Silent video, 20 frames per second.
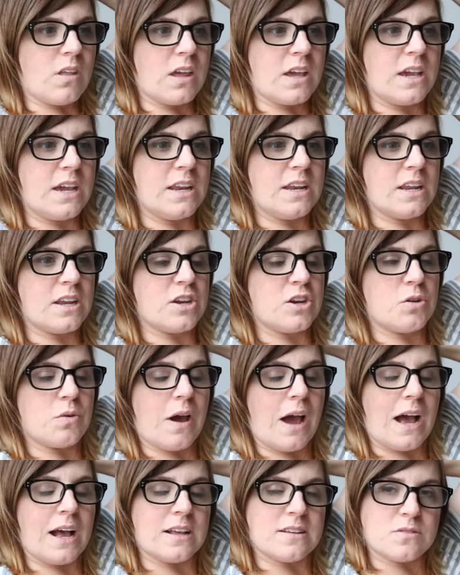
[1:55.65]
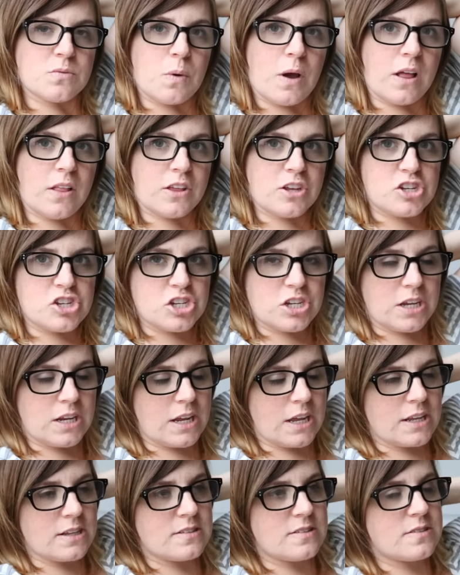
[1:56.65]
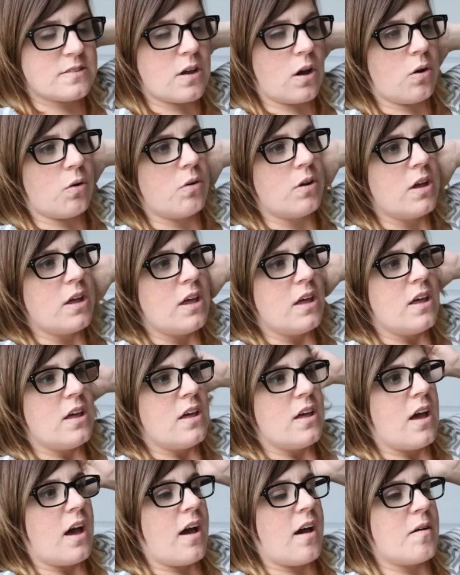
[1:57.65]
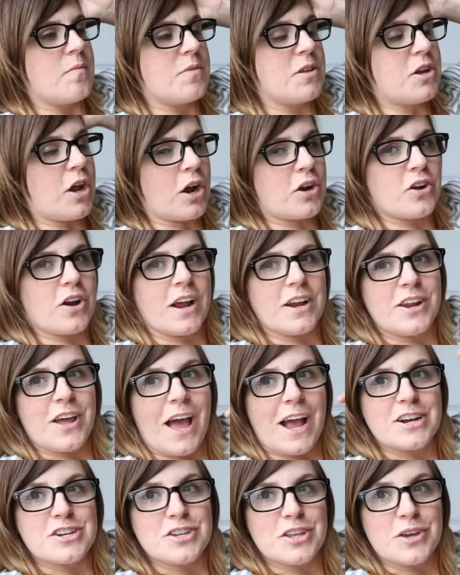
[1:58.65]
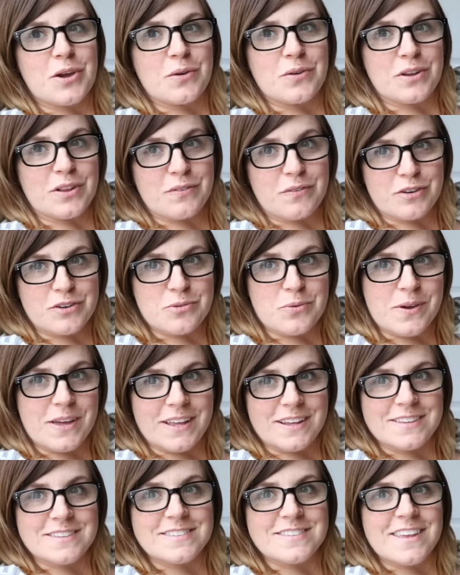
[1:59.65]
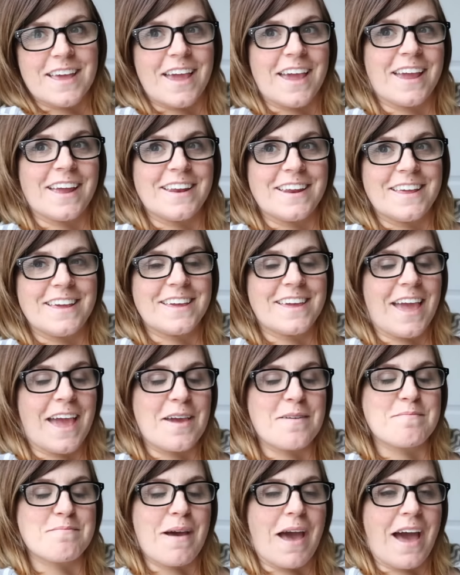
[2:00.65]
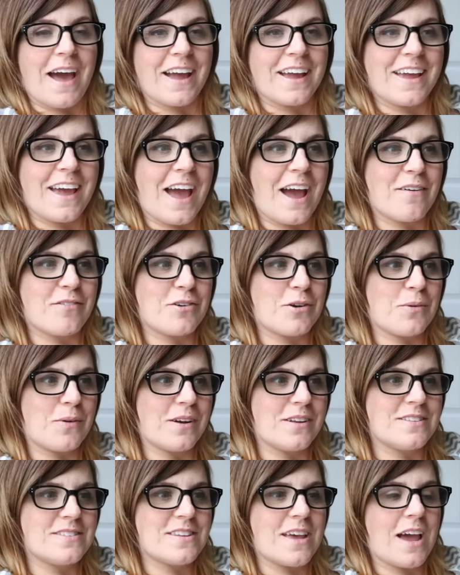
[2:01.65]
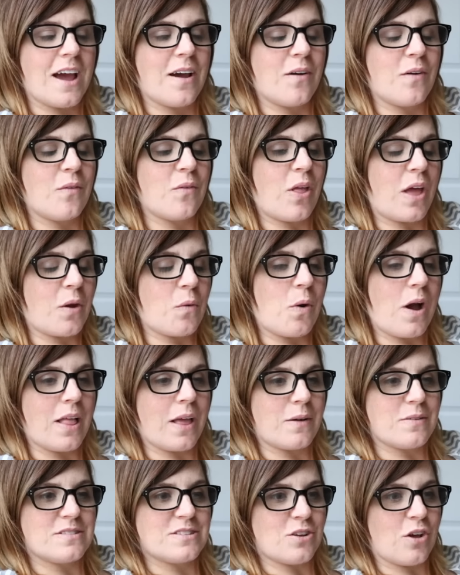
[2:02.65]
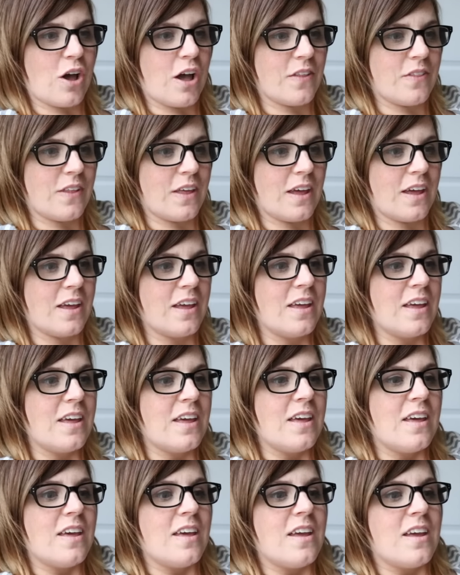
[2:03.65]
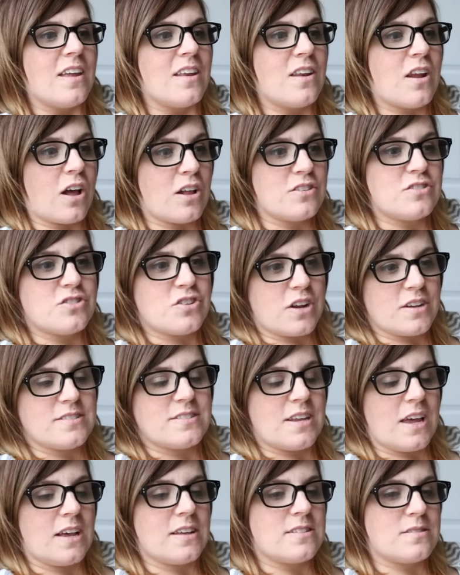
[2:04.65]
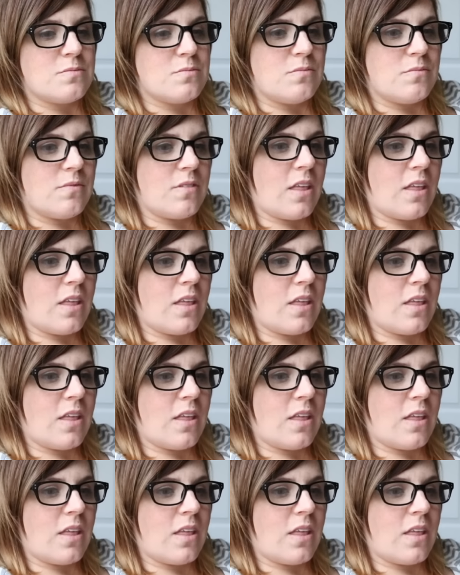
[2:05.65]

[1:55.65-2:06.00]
he didn't do as well as she did. So the doctor had to actually go deliver twins, and he came back afterwards, like while I was still on the non-stress test